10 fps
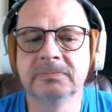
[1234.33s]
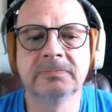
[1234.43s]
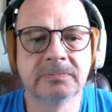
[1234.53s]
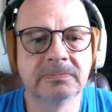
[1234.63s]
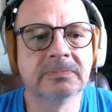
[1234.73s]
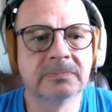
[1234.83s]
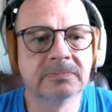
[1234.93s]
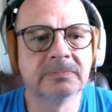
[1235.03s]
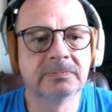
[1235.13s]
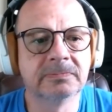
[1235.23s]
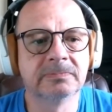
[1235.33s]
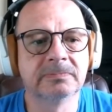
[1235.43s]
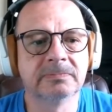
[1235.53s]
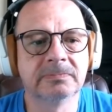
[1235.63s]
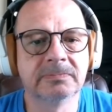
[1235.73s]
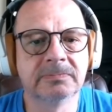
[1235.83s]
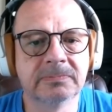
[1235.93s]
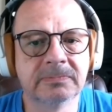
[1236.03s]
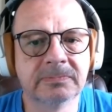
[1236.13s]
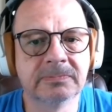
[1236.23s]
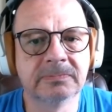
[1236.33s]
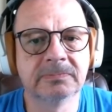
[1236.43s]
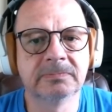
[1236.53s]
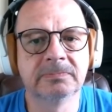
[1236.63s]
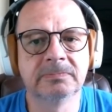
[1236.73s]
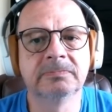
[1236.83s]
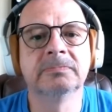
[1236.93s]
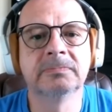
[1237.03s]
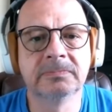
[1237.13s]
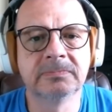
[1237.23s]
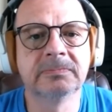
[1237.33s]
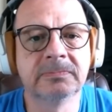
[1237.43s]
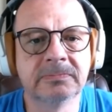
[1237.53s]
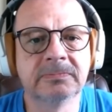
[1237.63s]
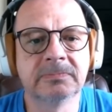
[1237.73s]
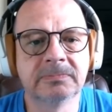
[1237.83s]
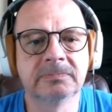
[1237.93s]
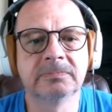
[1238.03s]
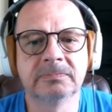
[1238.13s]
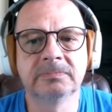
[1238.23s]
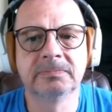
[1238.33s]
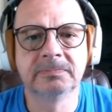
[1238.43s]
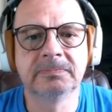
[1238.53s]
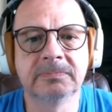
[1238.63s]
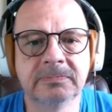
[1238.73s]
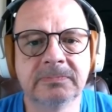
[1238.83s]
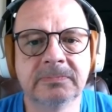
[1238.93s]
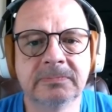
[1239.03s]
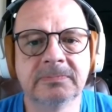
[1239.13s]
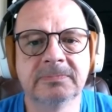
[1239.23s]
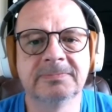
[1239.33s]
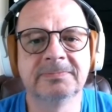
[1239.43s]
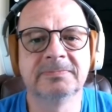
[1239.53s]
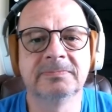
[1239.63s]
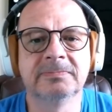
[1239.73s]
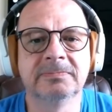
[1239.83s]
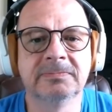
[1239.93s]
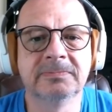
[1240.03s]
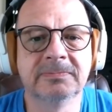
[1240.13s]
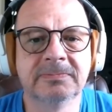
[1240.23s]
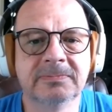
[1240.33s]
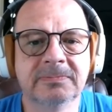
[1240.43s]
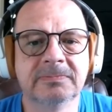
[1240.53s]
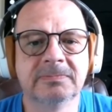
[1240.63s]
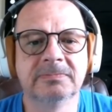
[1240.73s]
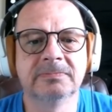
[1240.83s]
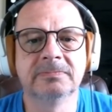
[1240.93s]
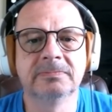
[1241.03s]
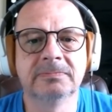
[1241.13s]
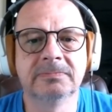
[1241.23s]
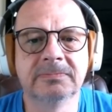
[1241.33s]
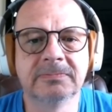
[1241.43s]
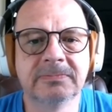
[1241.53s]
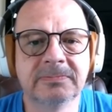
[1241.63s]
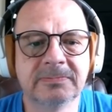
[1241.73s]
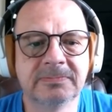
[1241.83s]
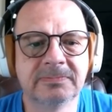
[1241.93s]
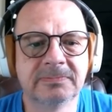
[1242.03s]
(not speaking)